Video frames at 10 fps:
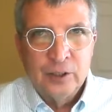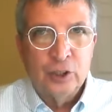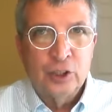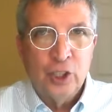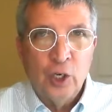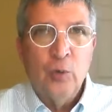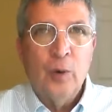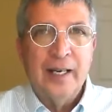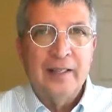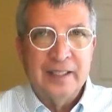to show
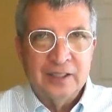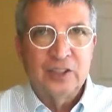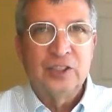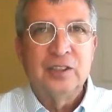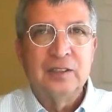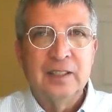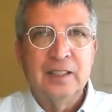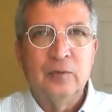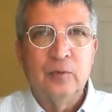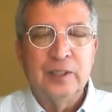why
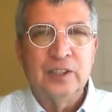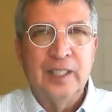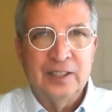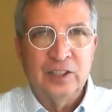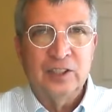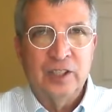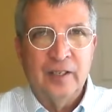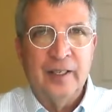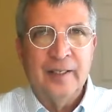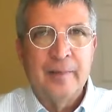it was
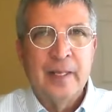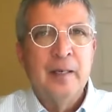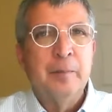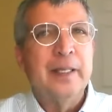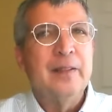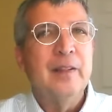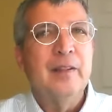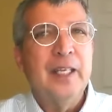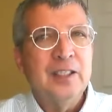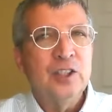necessary. But
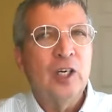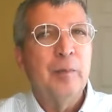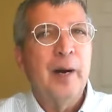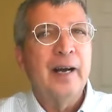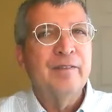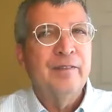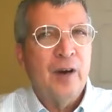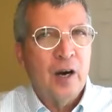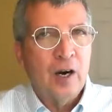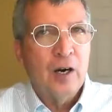these are by
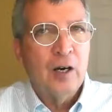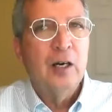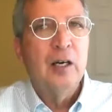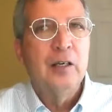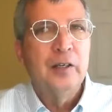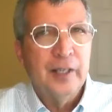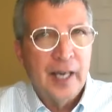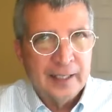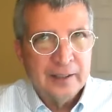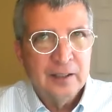far
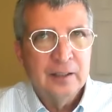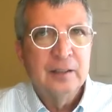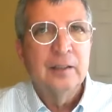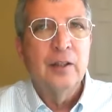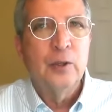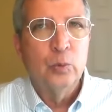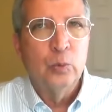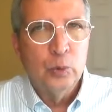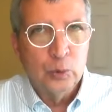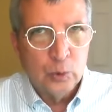not the
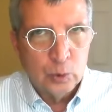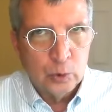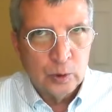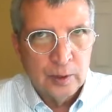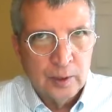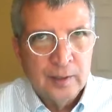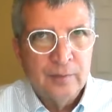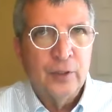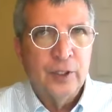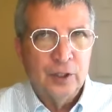rule
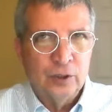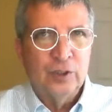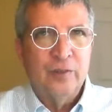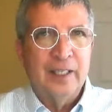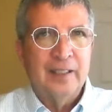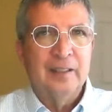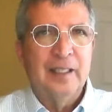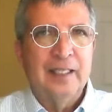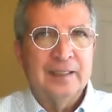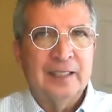for the use of
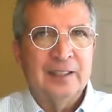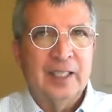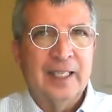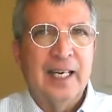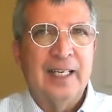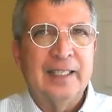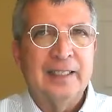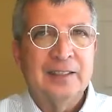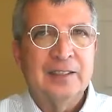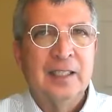
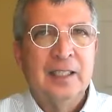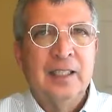antipsychotics.